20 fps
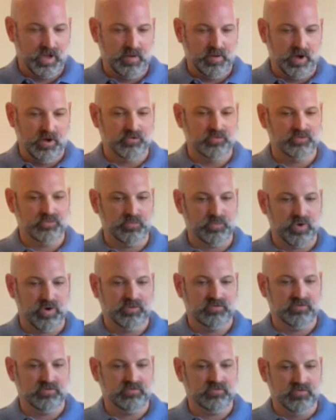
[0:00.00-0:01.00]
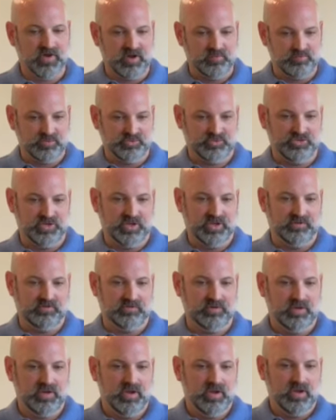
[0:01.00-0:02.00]
Otherwise, it's
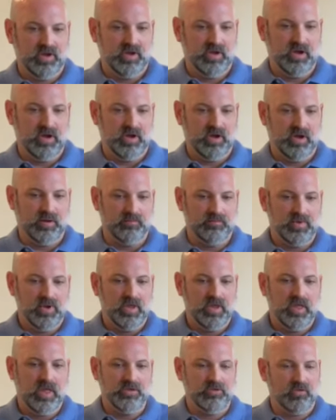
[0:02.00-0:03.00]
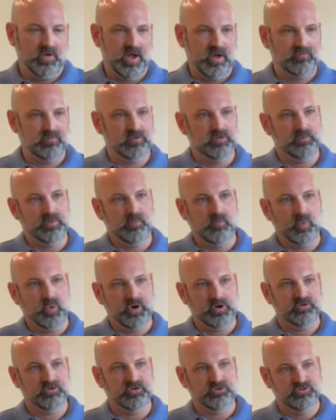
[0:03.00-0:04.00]
5%, and you'll have a little bit of
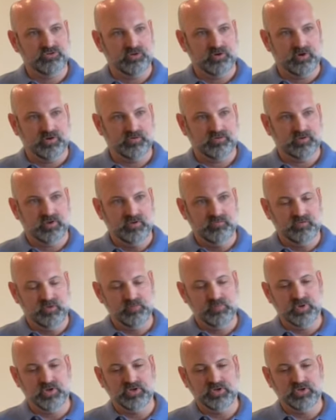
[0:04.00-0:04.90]
mortgage insurance. If you put